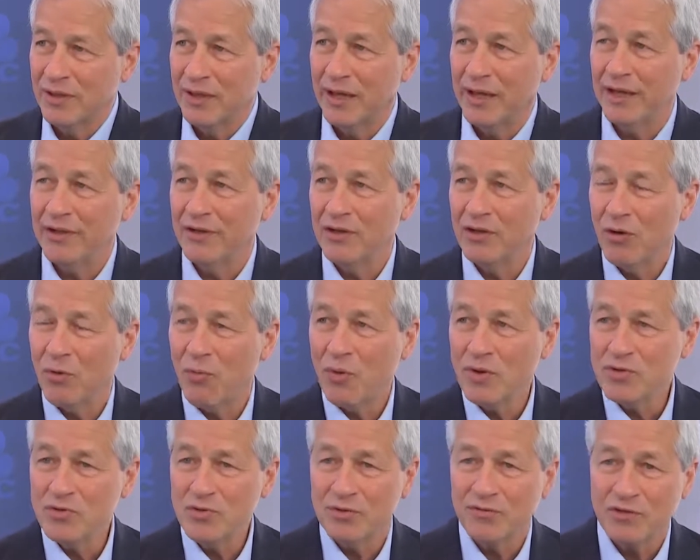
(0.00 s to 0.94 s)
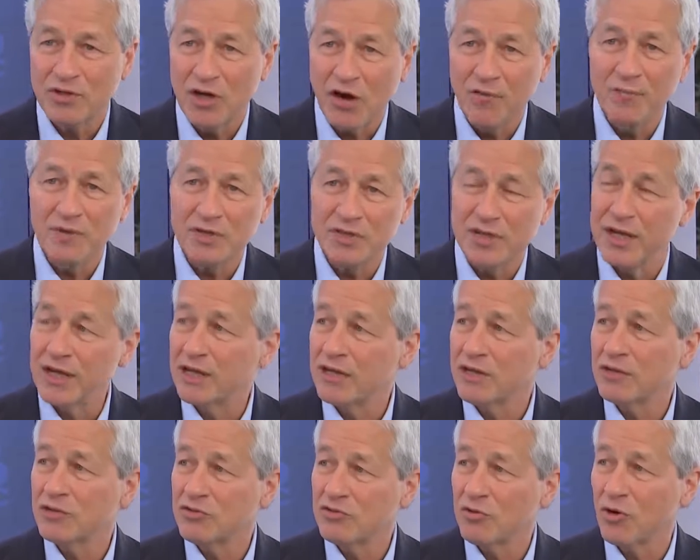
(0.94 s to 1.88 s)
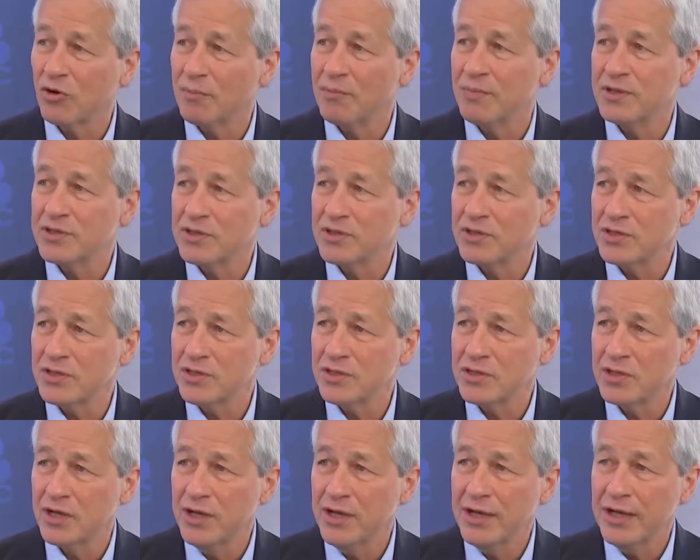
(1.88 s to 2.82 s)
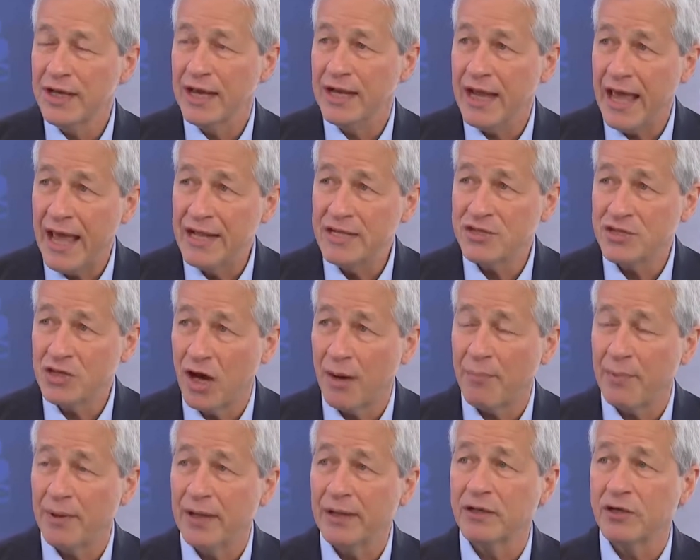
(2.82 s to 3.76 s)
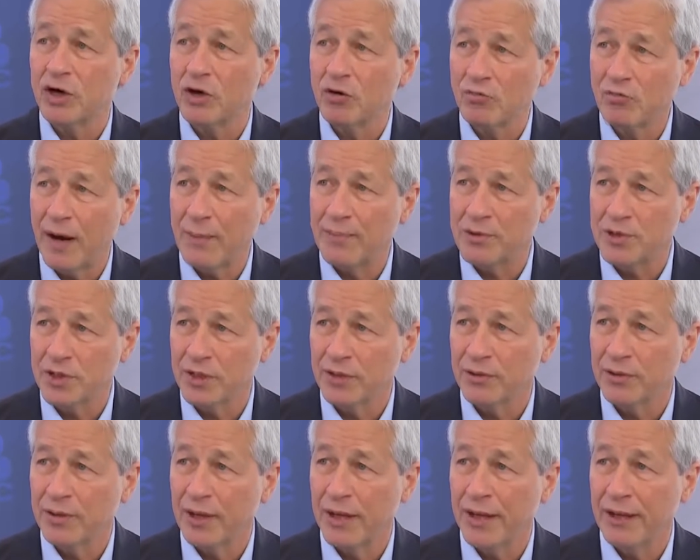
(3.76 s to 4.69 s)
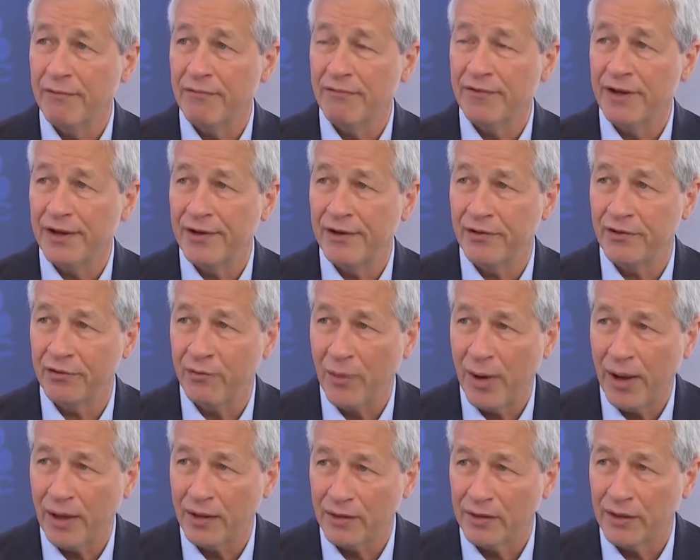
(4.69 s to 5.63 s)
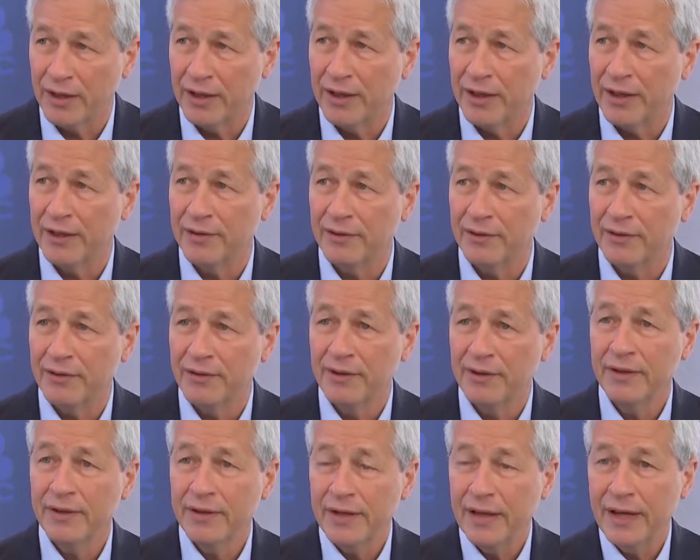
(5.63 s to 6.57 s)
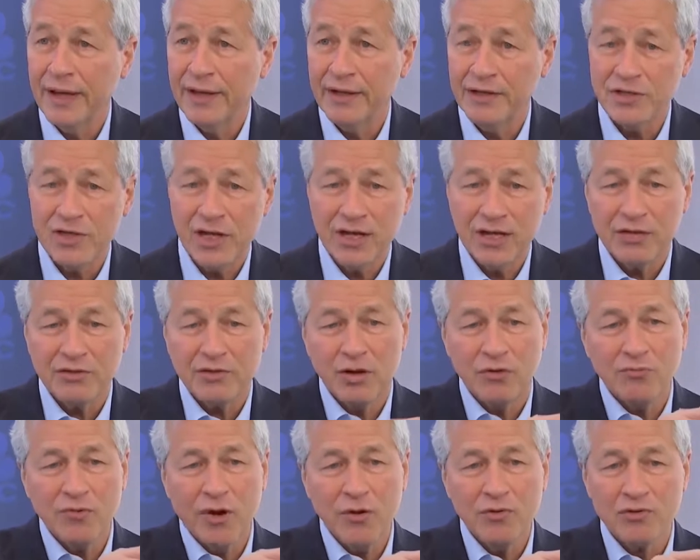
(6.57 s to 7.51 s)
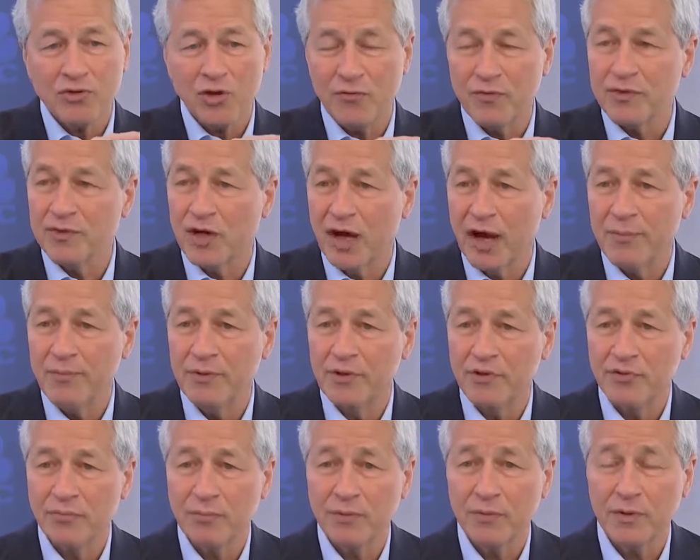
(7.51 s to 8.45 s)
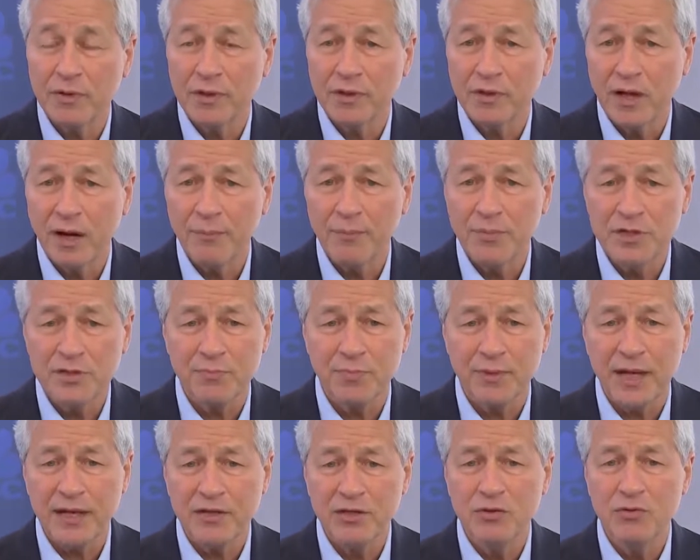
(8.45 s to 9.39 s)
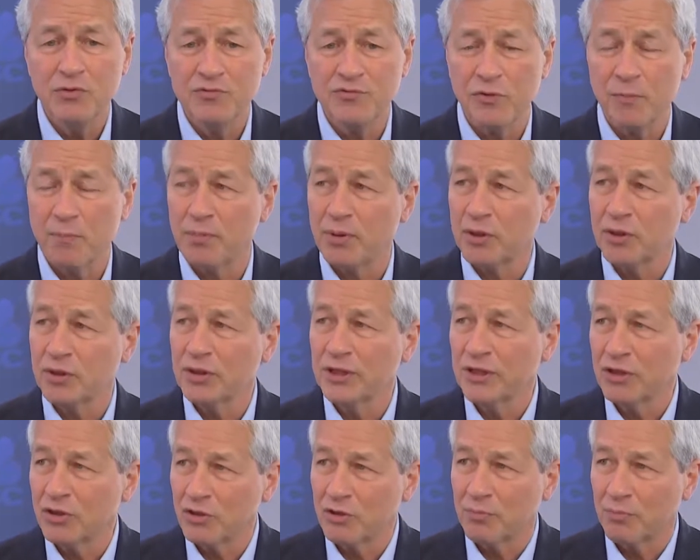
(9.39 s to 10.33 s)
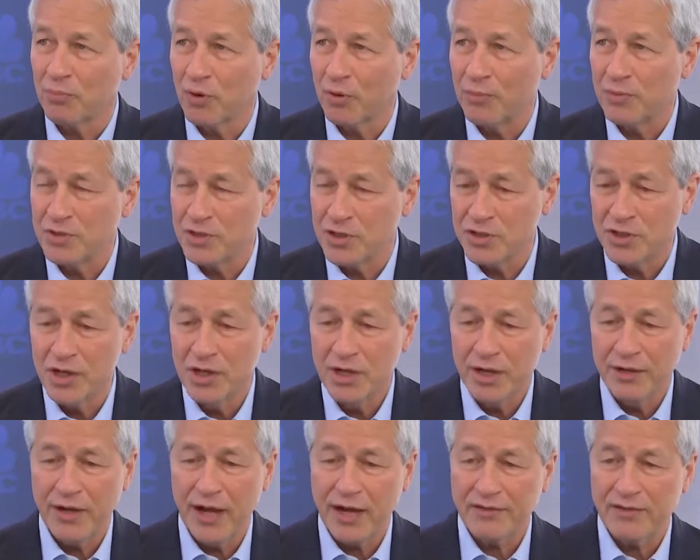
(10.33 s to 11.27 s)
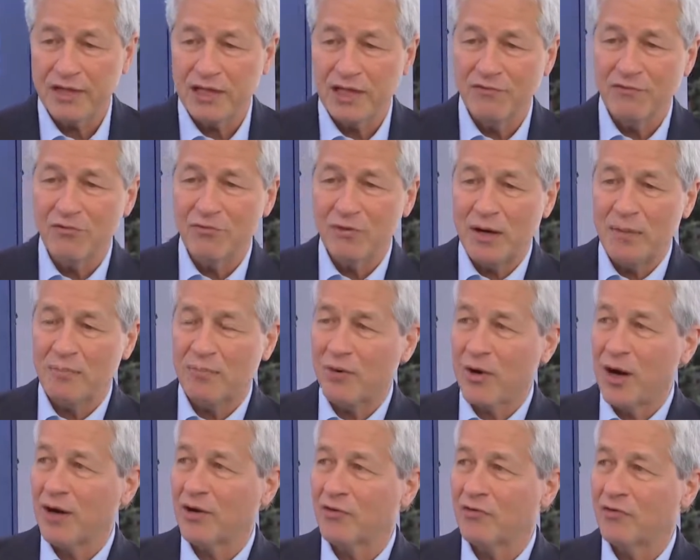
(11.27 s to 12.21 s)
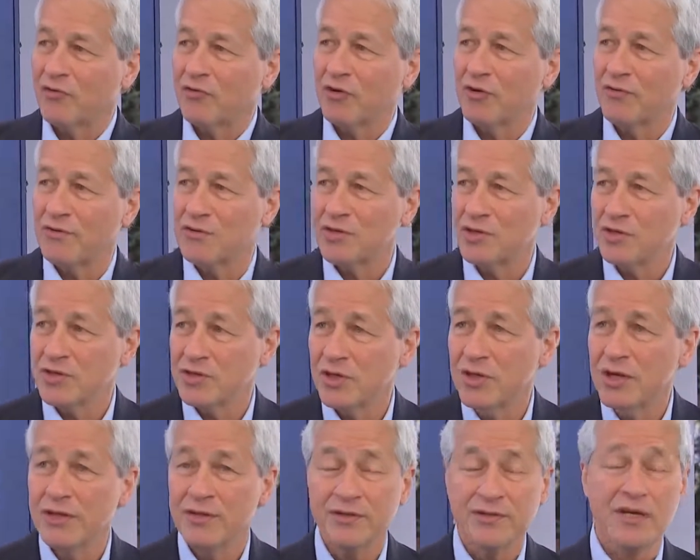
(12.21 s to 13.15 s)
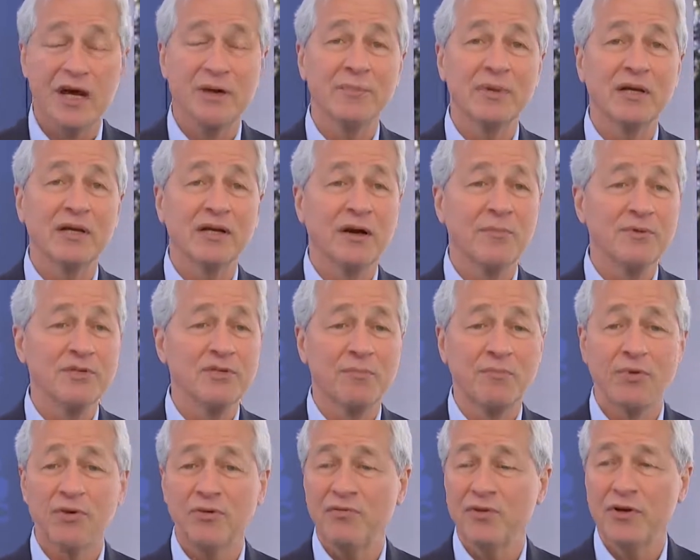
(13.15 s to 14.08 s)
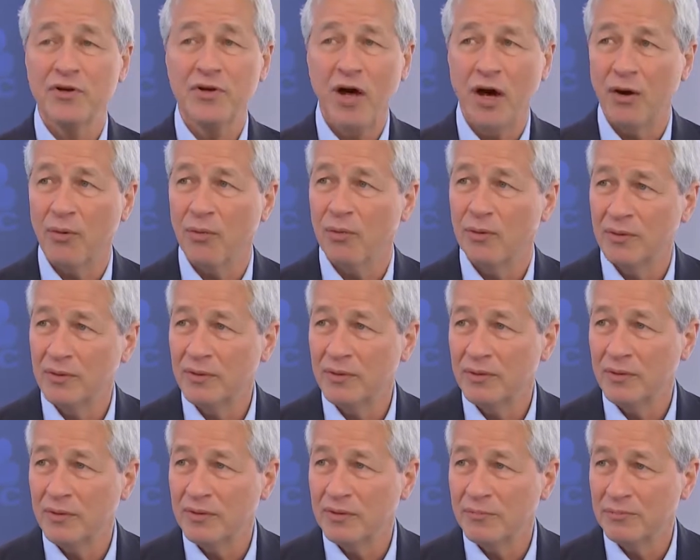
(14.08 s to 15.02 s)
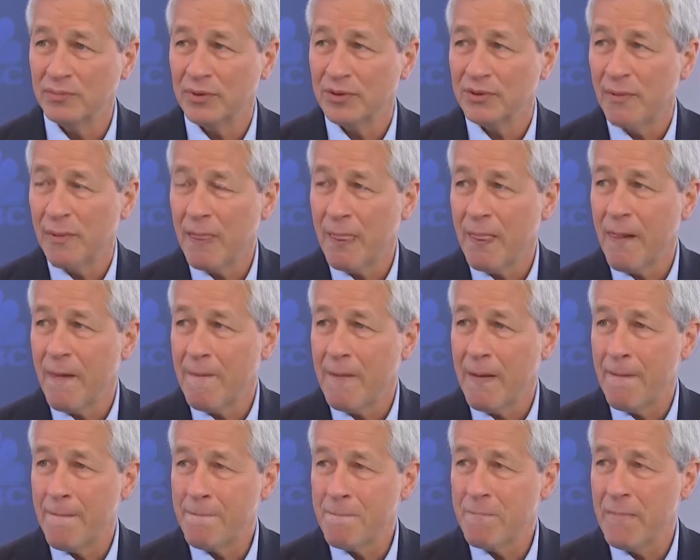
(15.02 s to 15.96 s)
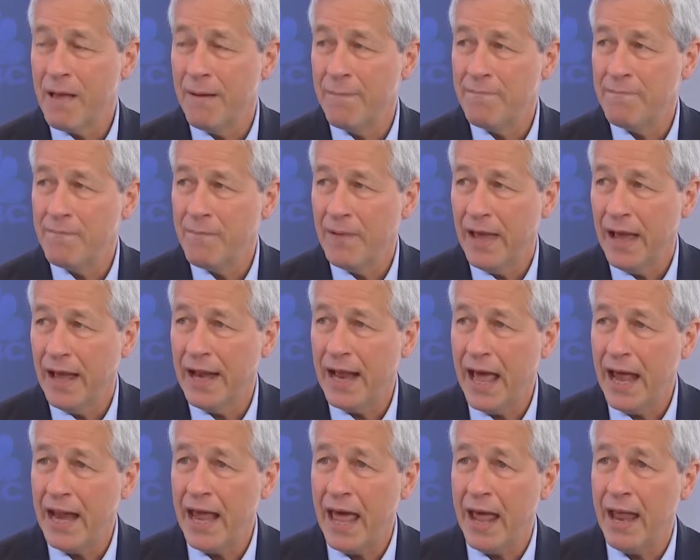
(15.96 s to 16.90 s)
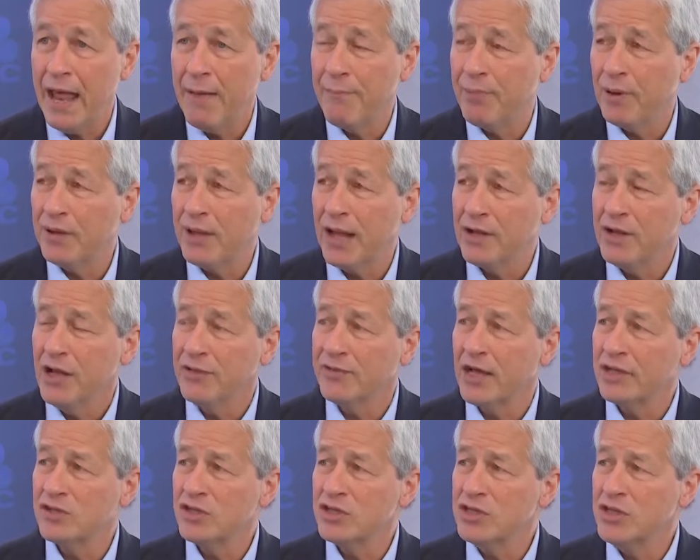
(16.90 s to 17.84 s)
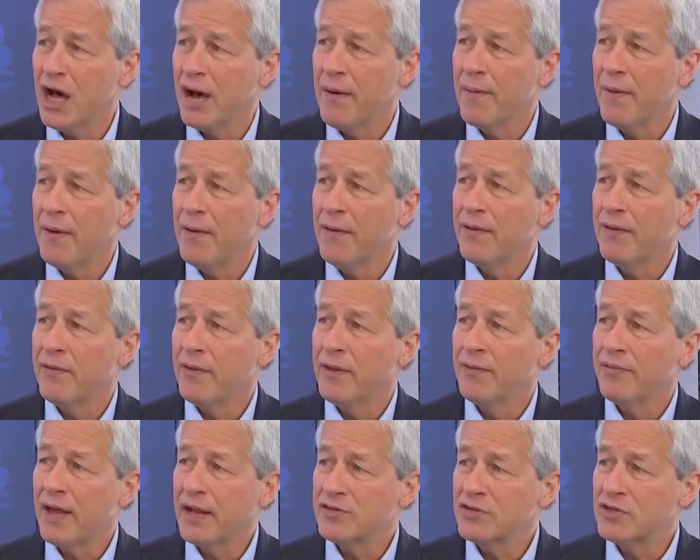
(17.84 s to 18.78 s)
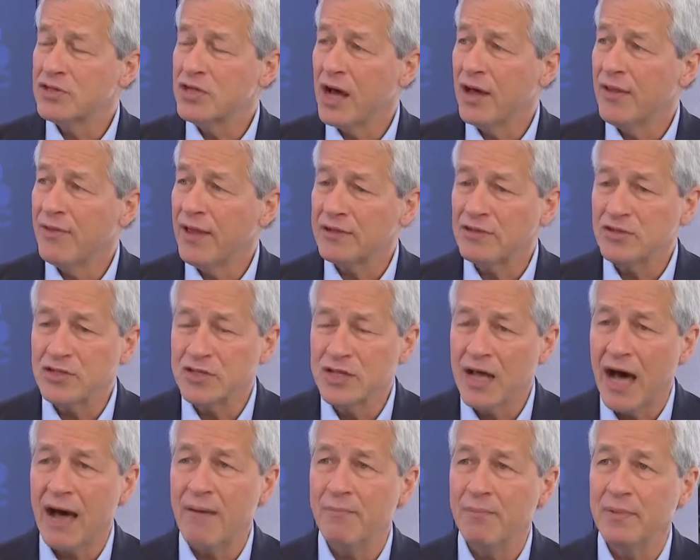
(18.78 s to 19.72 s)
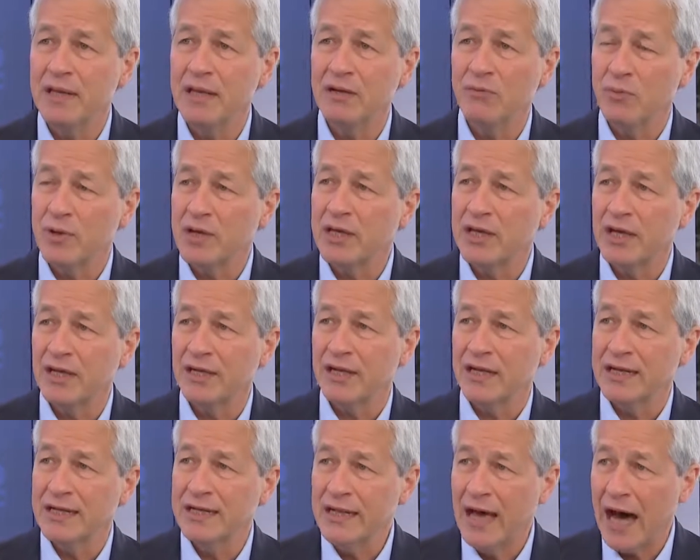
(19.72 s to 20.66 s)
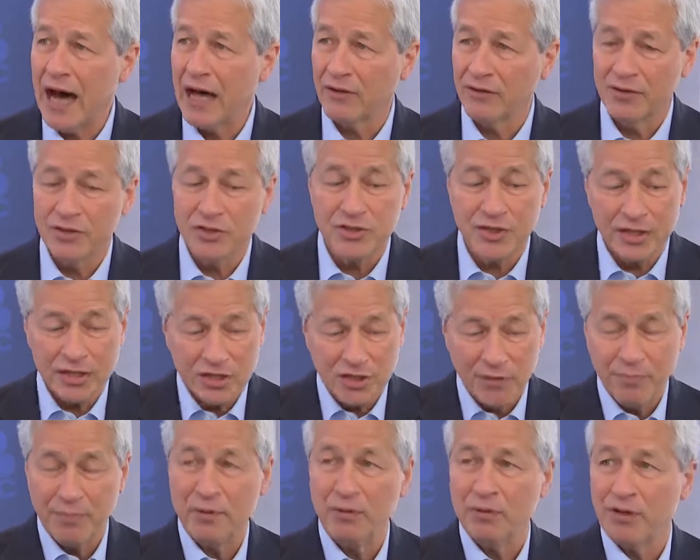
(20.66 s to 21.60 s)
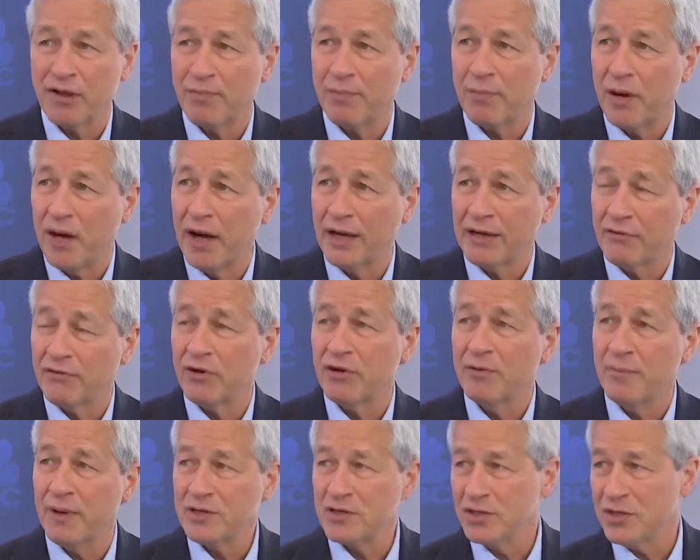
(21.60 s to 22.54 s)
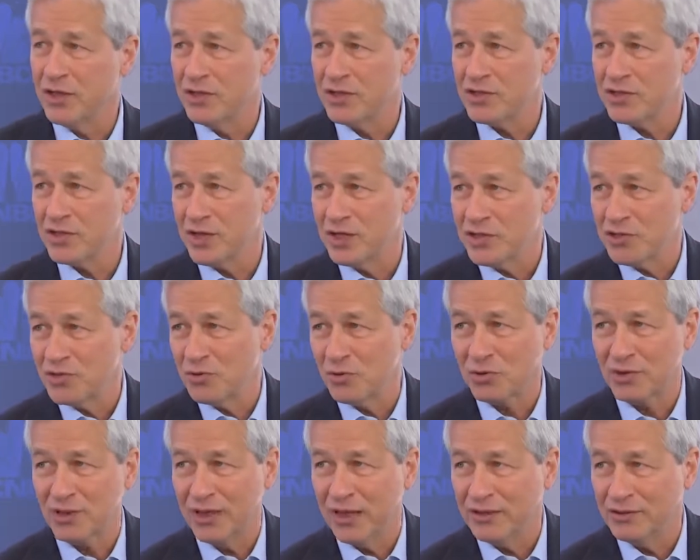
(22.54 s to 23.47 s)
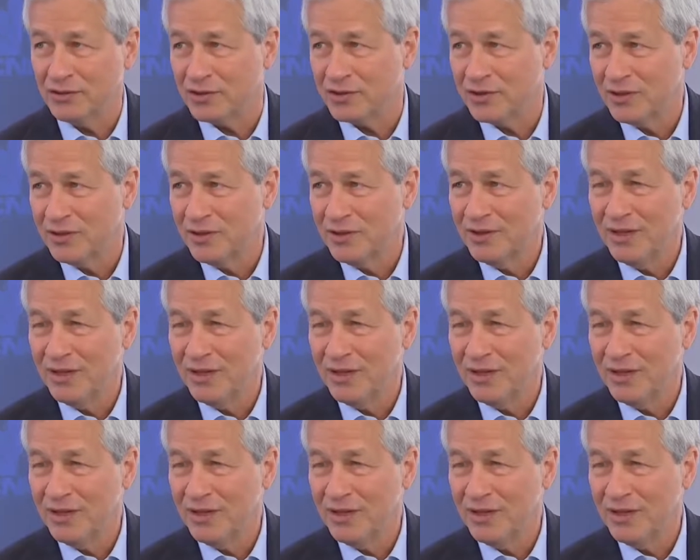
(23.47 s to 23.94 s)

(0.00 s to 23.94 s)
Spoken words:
And, you know, once you have governments taking control of businesses, it ends up in corruption in Venezuela and it erodes over time because companies get used for political purposes, not to give you great products and services. Does that mean companies are perfect? No. If it's Trump and Bernie or Trump and Elizabeth Warren, what do you do? That does not mean we can't acknowledge that some people are left behind. I've already mentioned inner-city school kids.